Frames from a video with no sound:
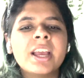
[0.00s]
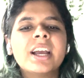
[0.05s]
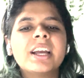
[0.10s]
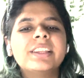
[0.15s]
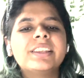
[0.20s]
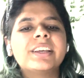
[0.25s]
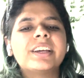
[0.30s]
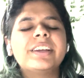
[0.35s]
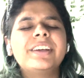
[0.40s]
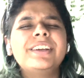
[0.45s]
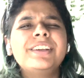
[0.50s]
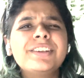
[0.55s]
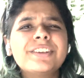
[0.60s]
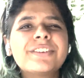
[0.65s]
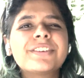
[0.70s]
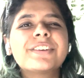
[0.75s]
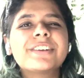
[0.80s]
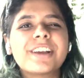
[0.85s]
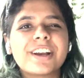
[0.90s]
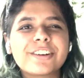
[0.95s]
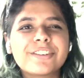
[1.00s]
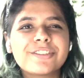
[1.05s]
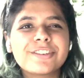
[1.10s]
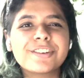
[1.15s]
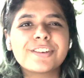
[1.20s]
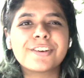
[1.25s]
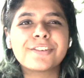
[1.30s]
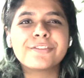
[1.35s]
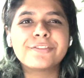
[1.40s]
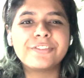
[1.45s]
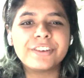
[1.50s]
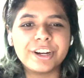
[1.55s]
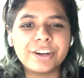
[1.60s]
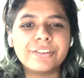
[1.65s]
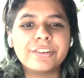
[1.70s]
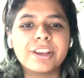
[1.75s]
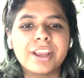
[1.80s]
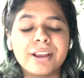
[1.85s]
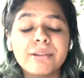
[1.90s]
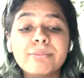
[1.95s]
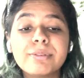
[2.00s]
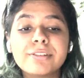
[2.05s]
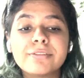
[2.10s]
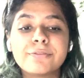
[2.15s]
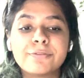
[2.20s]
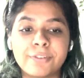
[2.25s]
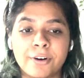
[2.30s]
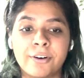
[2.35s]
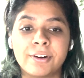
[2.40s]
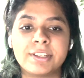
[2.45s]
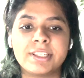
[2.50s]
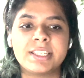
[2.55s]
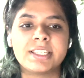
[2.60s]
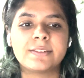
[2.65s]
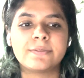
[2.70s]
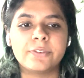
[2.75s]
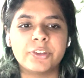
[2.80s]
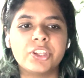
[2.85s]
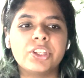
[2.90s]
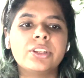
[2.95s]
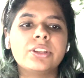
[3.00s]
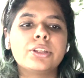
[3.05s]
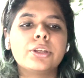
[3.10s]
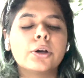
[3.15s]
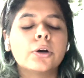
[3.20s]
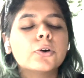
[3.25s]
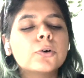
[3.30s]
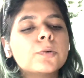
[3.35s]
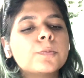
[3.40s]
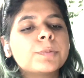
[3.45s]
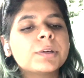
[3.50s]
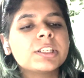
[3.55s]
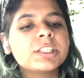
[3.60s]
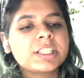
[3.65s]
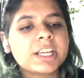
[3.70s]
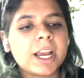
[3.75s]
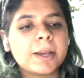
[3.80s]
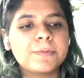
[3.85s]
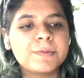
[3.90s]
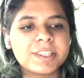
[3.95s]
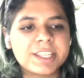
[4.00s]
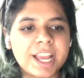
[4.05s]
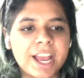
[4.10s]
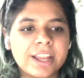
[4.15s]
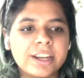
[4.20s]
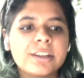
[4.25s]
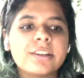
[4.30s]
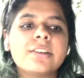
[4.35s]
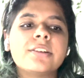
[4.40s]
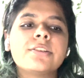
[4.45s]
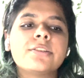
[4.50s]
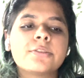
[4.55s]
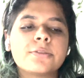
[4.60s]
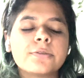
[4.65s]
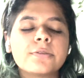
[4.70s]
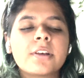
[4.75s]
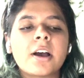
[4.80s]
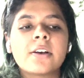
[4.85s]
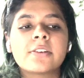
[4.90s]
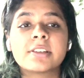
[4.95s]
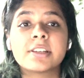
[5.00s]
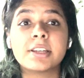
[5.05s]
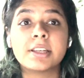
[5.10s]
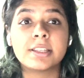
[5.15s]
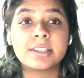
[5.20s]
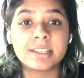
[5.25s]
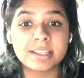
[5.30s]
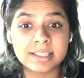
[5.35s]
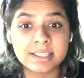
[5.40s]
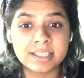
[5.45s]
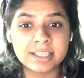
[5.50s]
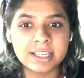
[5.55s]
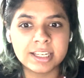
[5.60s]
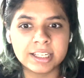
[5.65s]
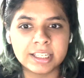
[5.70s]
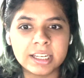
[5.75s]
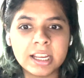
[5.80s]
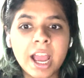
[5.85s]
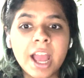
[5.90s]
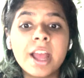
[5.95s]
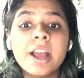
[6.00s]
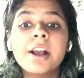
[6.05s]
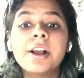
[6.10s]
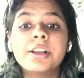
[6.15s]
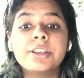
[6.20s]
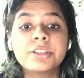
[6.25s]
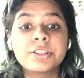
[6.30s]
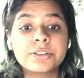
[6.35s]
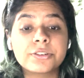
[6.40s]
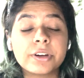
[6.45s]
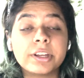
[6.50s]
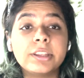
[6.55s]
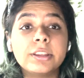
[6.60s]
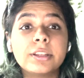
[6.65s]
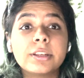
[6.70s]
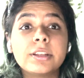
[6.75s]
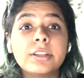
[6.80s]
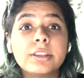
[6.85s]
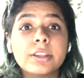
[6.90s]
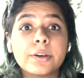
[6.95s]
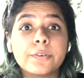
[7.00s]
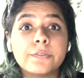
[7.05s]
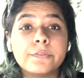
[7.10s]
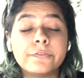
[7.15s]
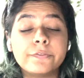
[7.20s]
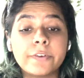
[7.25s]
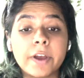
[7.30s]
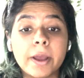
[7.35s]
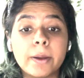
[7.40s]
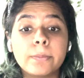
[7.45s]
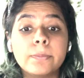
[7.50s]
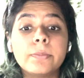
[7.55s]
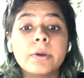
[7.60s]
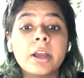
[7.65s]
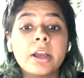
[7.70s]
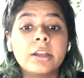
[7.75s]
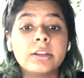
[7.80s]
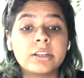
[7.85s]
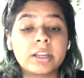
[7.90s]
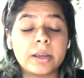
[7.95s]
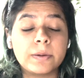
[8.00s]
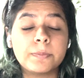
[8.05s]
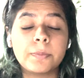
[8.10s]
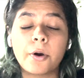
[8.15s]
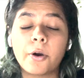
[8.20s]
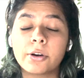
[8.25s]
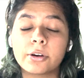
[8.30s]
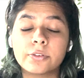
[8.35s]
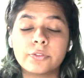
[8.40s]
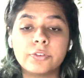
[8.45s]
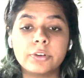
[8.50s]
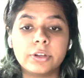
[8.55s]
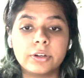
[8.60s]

The introduction of variable fonts within the OpenType standard in 2016 strengthened the web typography